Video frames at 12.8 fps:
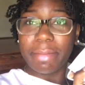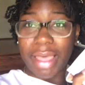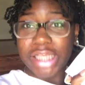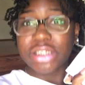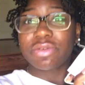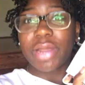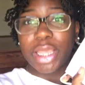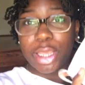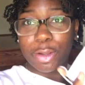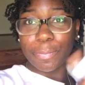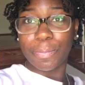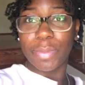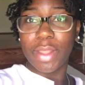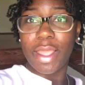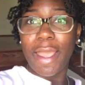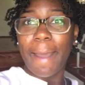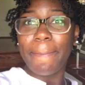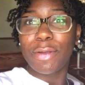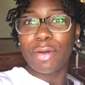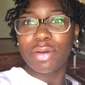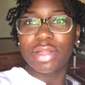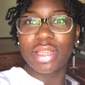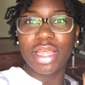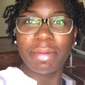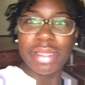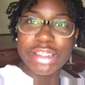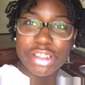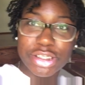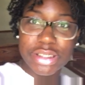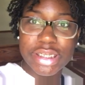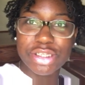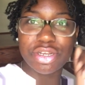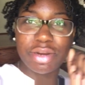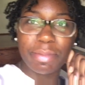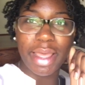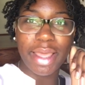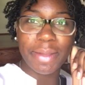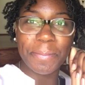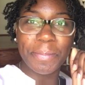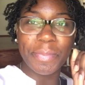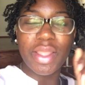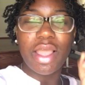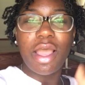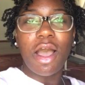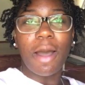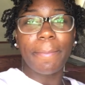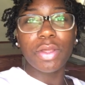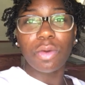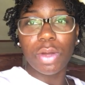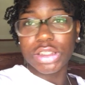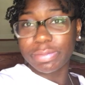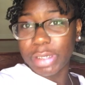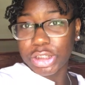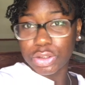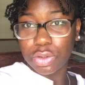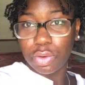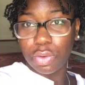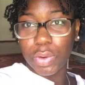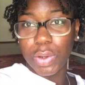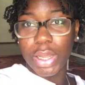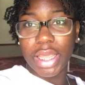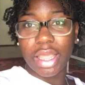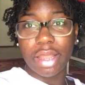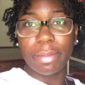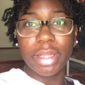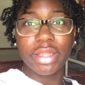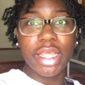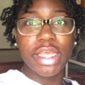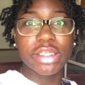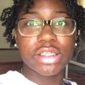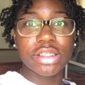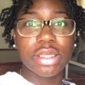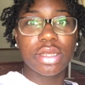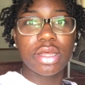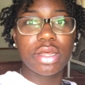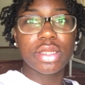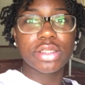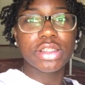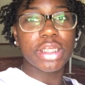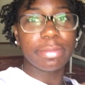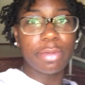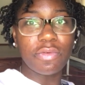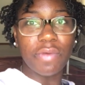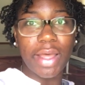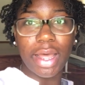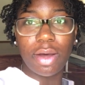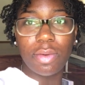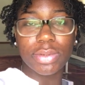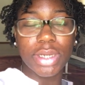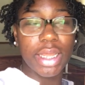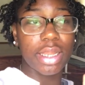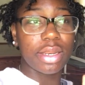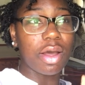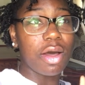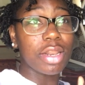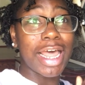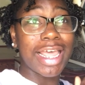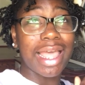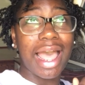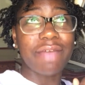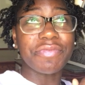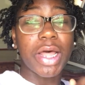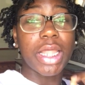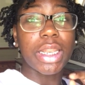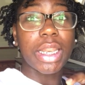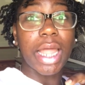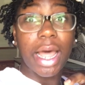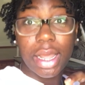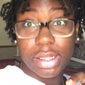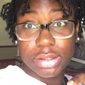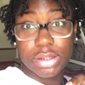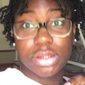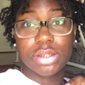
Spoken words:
mask right here. I'll be going, look at my sister in the back. I'll be going to my school and getting my things to move out. And y'all, I have a lot